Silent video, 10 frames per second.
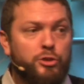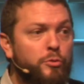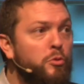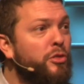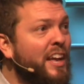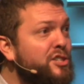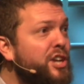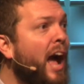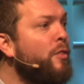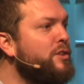truth and
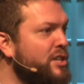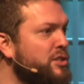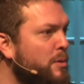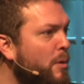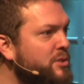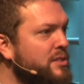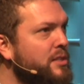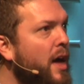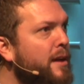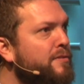challenge into Moses'
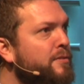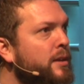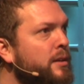life.